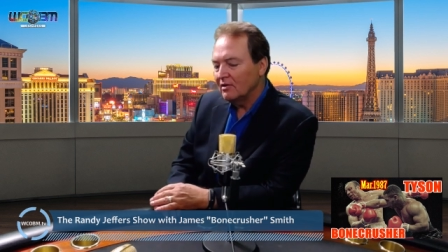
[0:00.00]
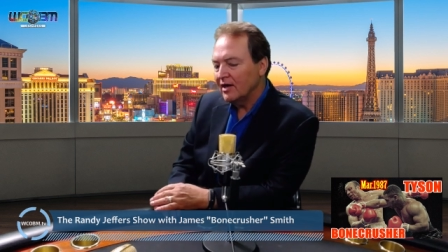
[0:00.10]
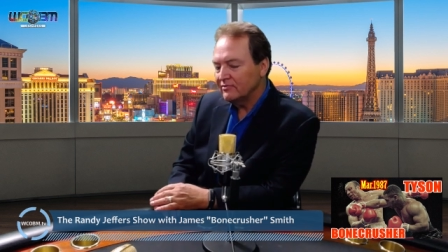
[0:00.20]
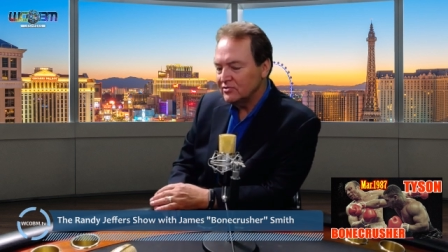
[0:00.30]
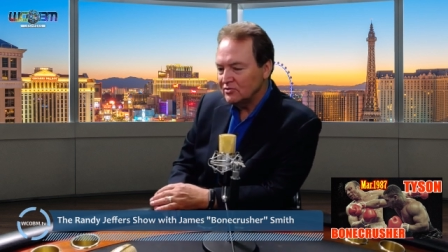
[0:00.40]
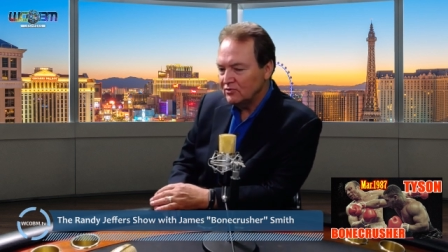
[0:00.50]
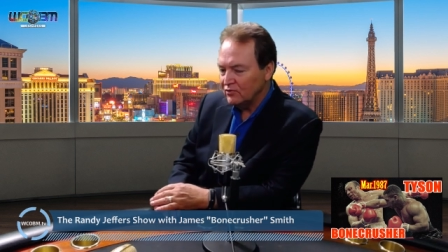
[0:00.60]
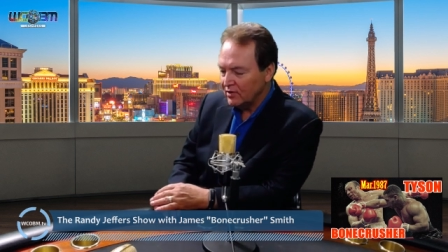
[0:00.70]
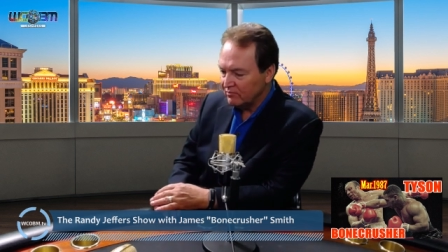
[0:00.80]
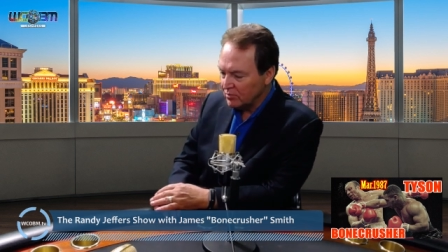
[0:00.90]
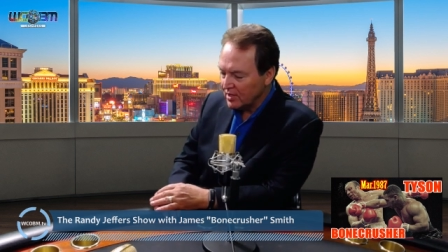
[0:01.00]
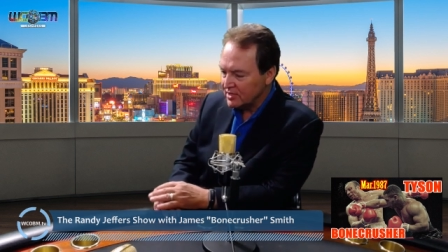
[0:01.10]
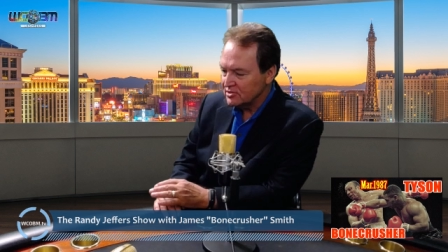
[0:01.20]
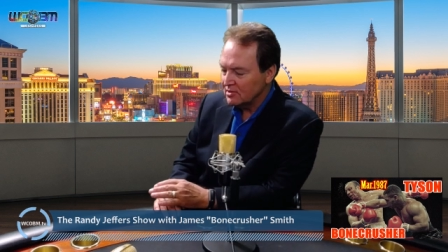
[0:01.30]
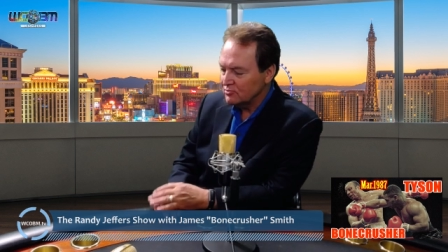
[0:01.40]
lives that you have
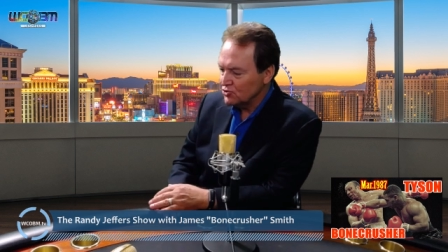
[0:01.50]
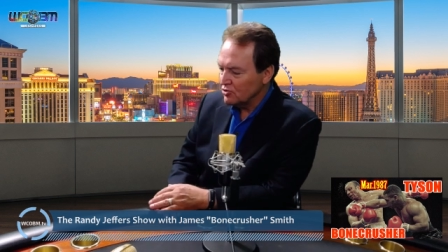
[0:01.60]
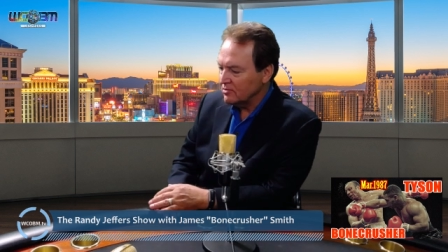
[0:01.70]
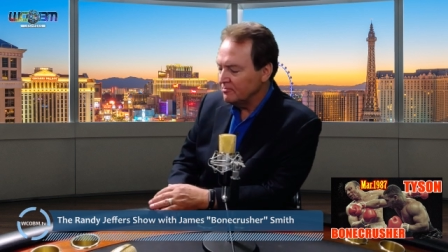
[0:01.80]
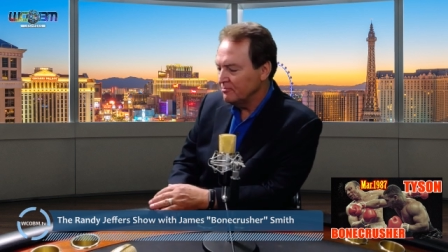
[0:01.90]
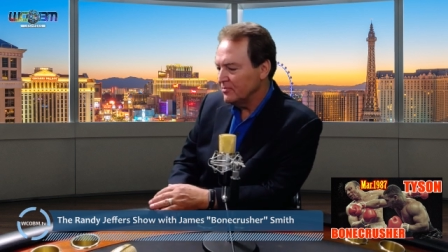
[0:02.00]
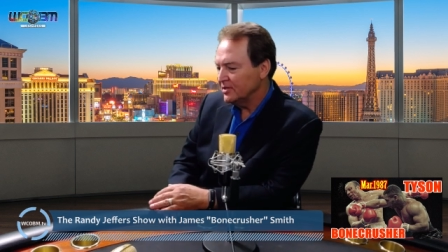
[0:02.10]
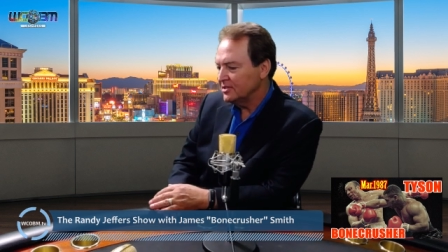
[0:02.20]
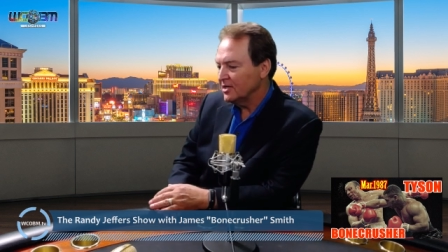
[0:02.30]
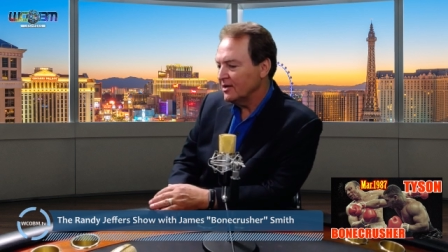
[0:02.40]
blessed, I'm sure. But